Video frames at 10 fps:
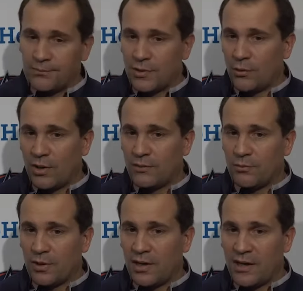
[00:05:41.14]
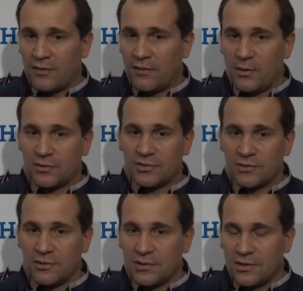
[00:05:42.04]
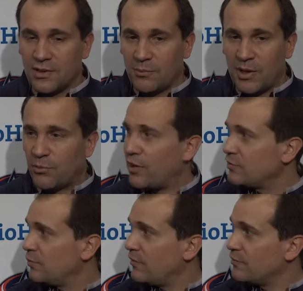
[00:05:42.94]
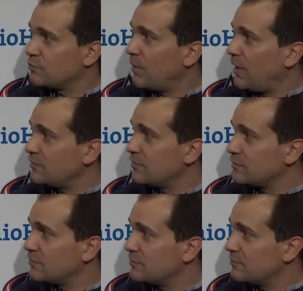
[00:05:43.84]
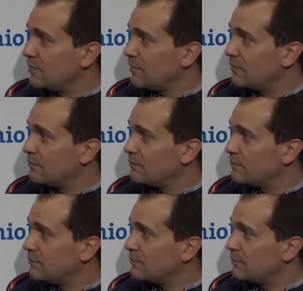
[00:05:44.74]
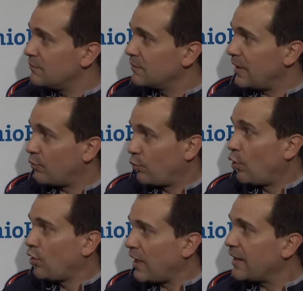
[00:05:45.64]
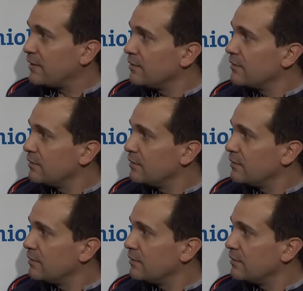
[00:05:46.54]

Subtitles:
One line I've always been impressed with is Boston's kind of role line.